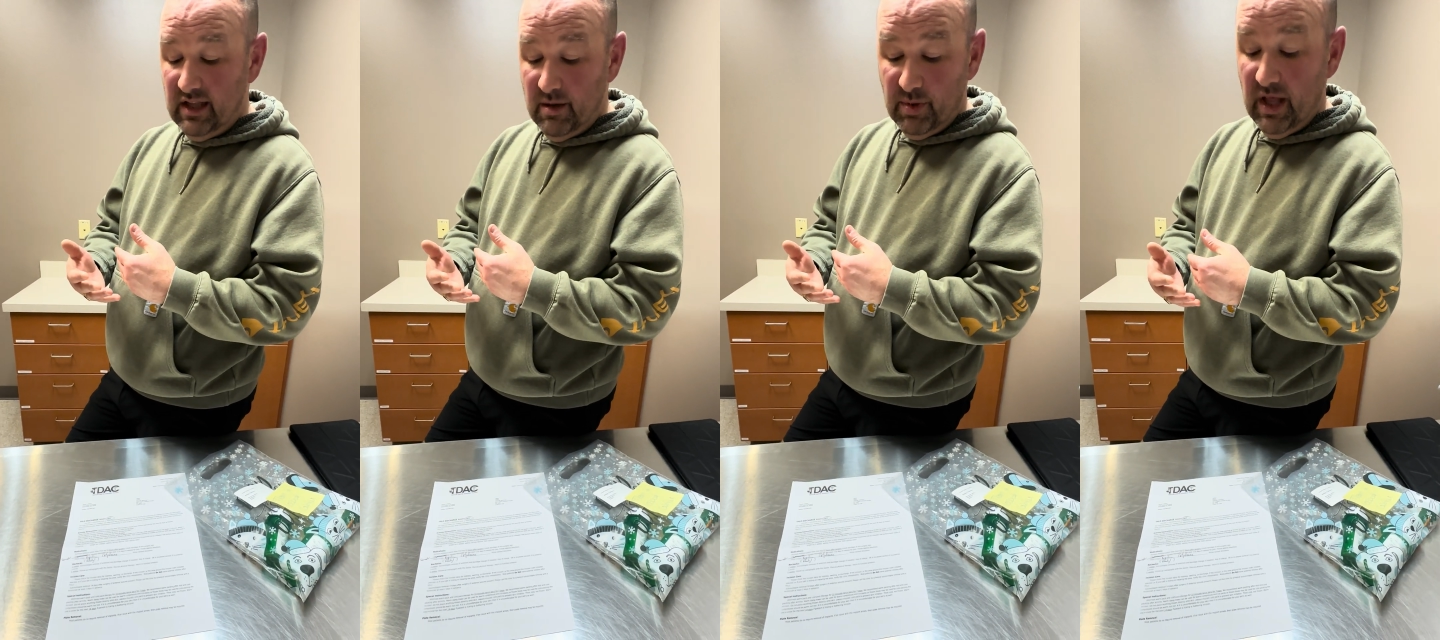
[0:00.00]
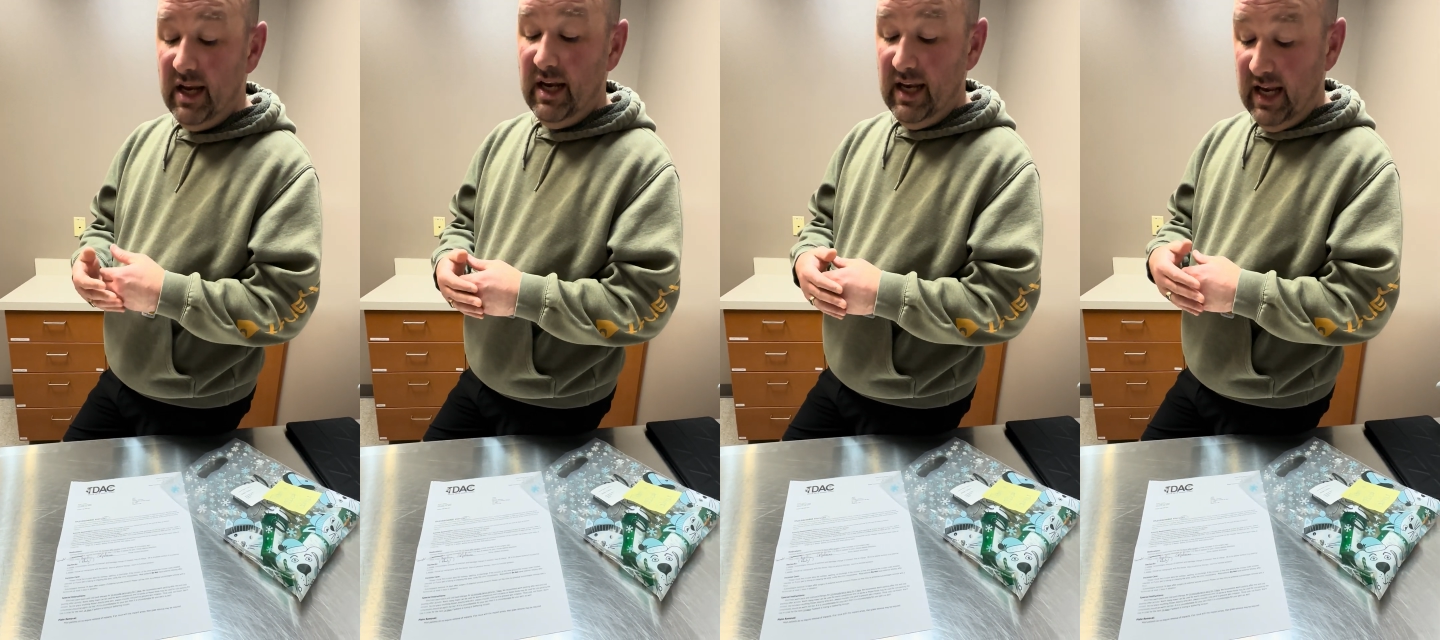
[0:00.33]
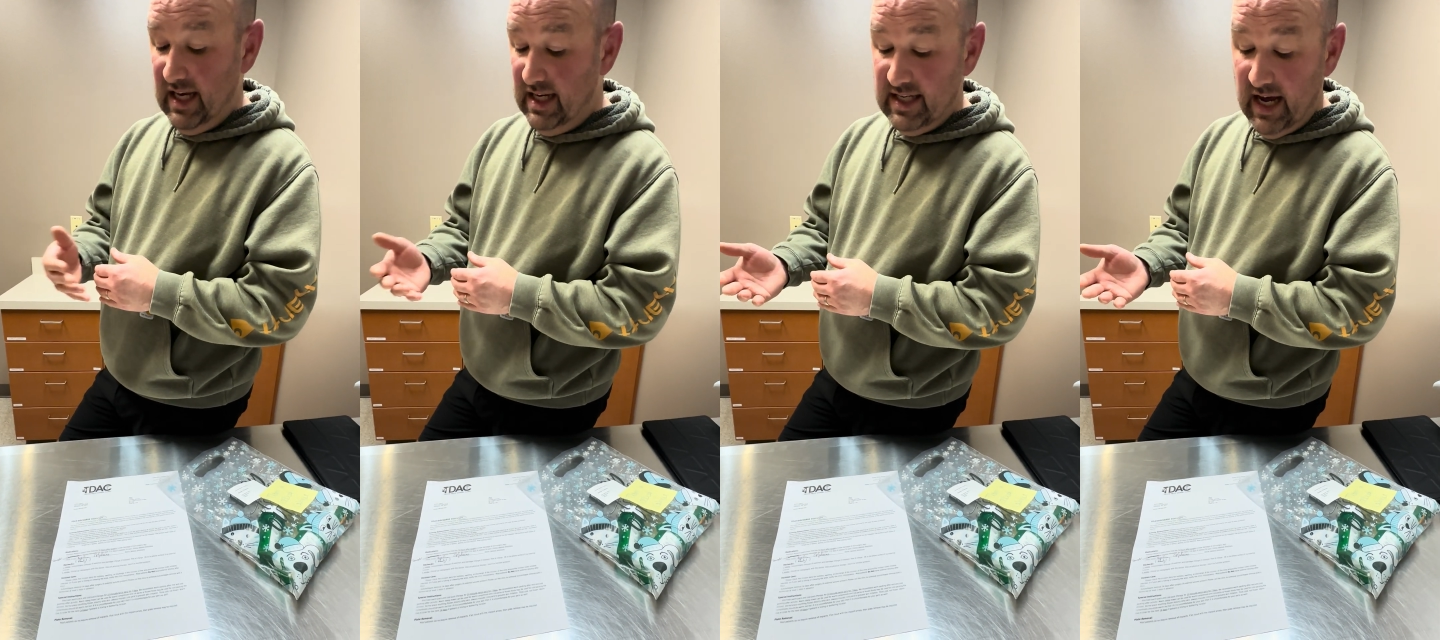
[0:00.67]
the plate at
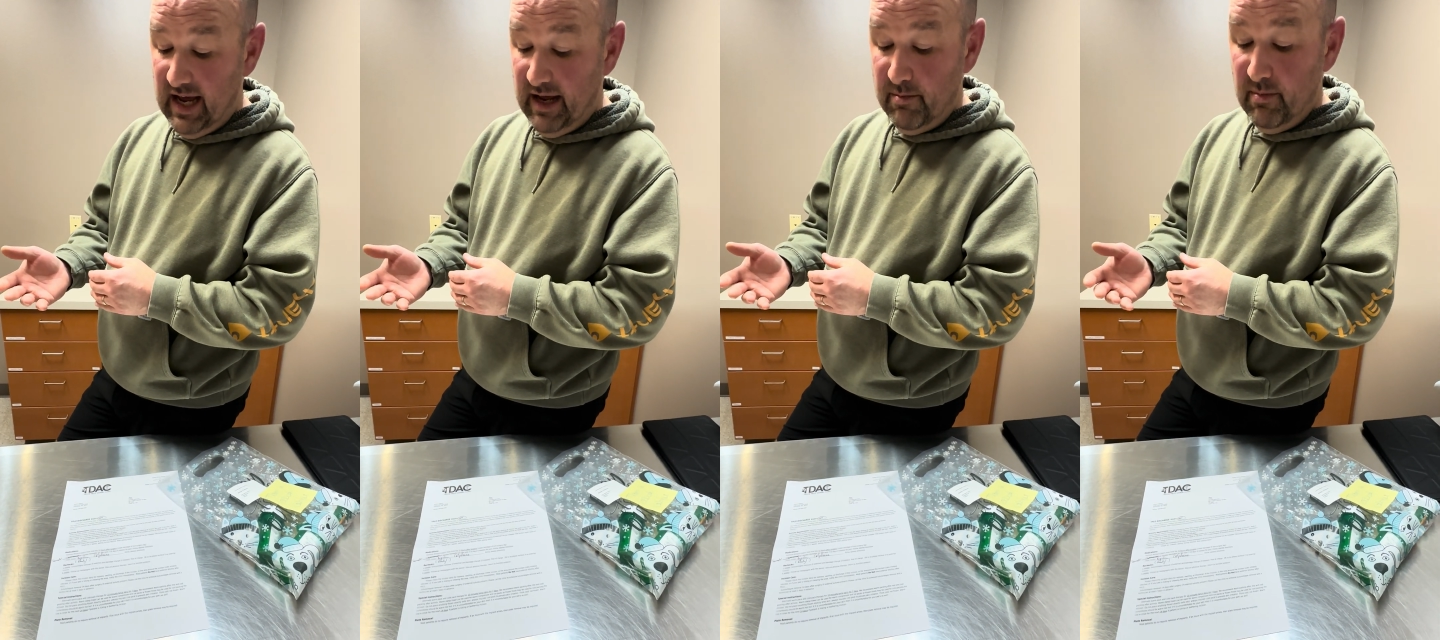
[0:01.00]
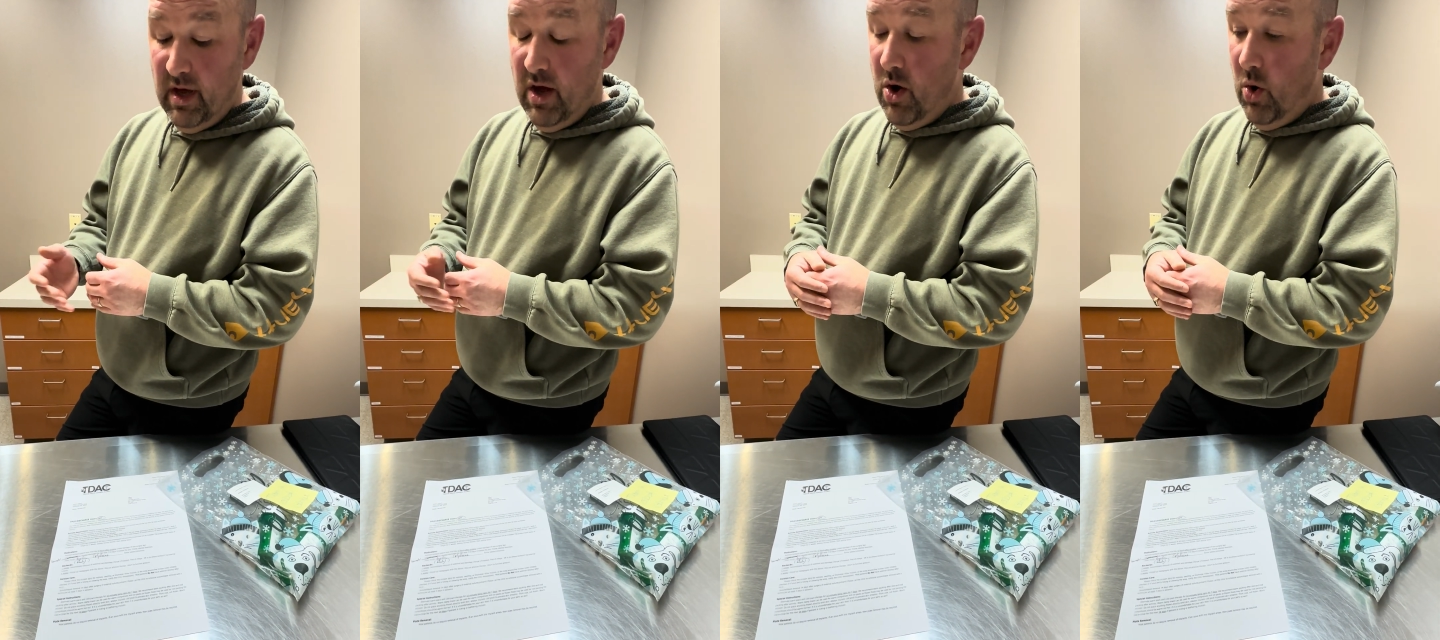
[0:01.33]
any time,